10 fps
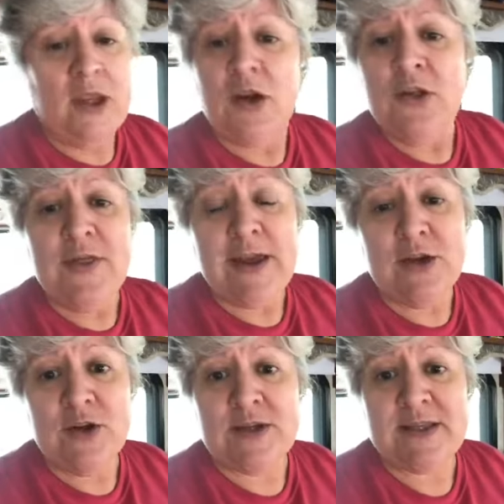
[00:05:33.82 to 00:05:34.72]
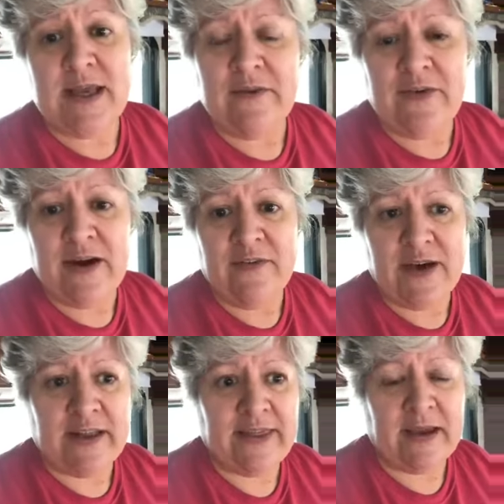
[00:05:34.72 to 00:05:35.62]
know, thank a nurse, thank a
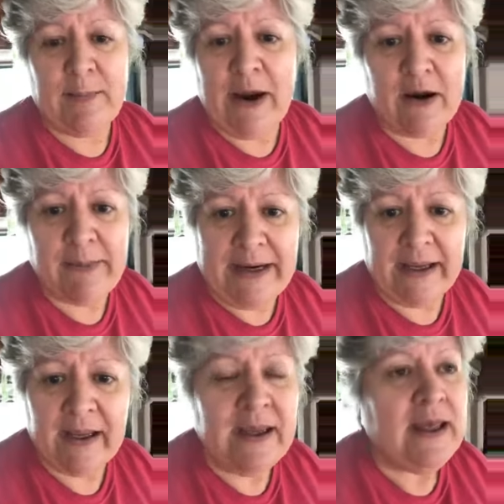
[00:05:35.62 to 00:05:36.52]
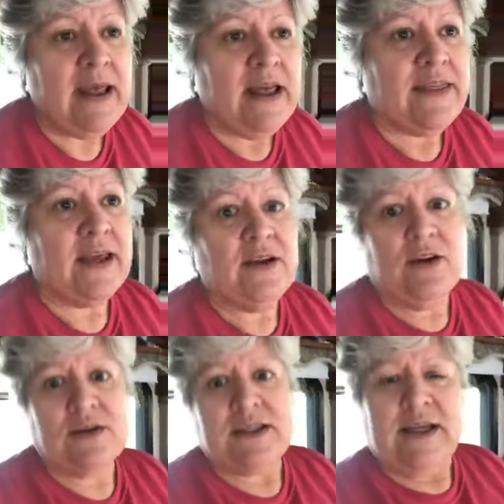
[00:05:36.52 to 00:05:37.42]
firefighter, thank a paramedic, thank a
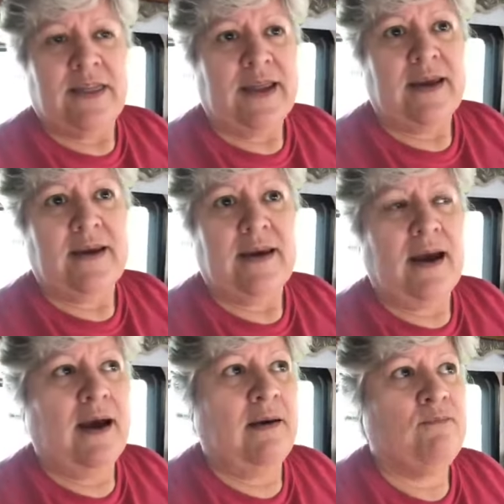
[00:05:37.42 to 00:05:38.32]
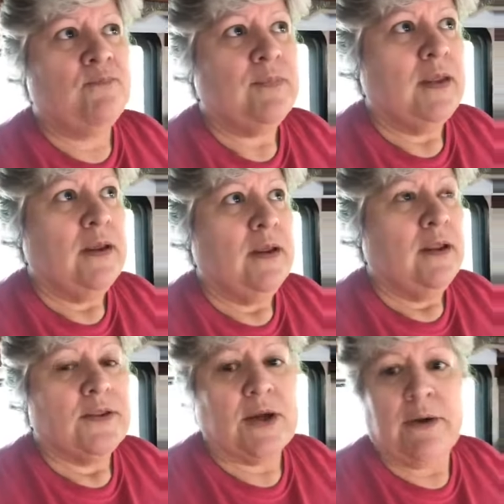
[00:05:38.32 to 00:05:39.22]
doctor, thank
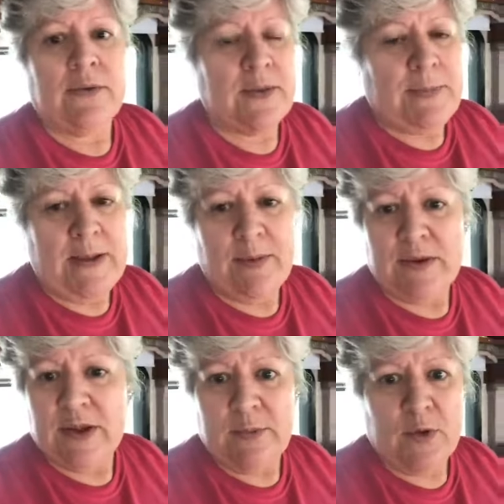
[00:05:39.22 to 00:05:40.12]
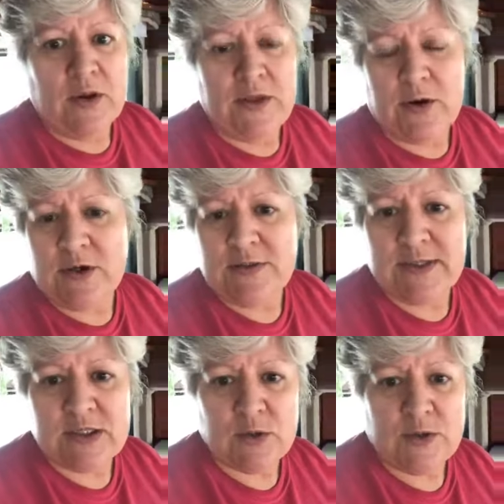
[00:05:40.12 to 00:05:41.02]
the people in the work in the grocery
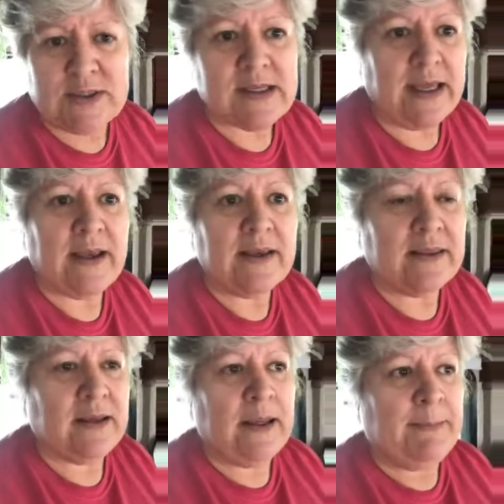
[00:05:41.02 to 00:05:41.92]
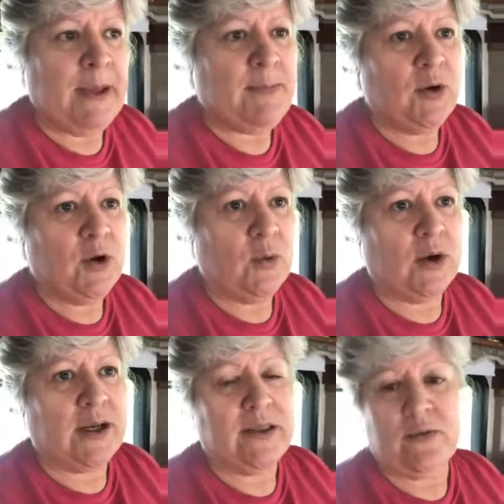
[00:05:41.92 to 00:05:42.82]
stores, thank the people who
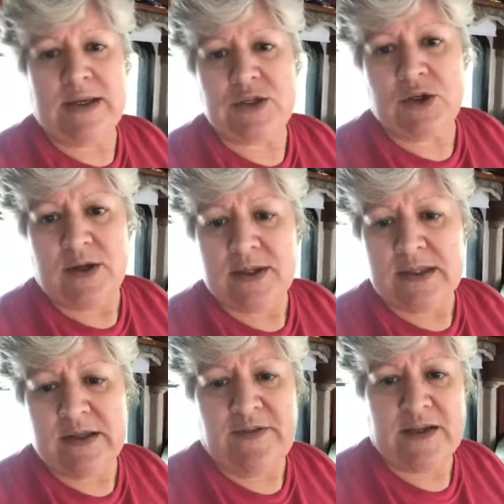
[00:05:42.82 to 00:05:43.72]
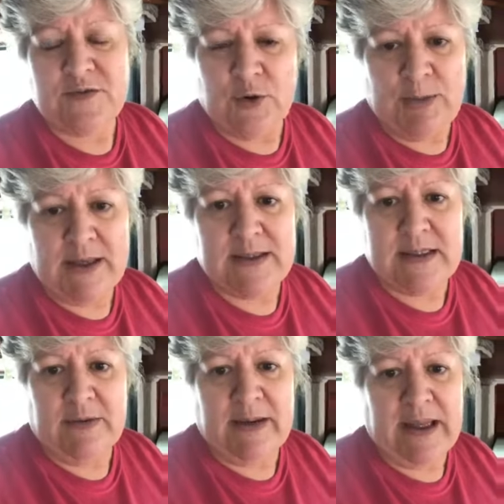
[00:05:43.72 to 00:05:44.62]
work in the restaurants and the fast food places
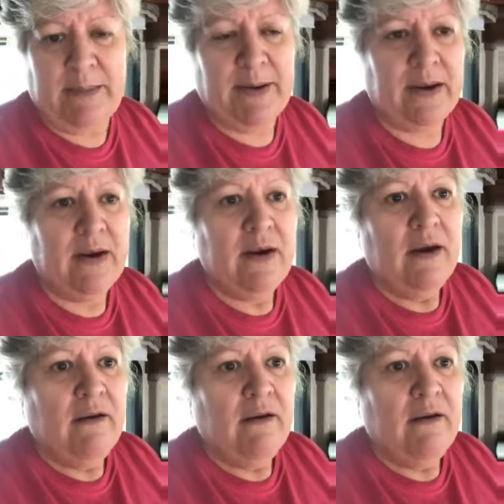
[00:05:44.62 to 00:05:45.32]
that have been keeping,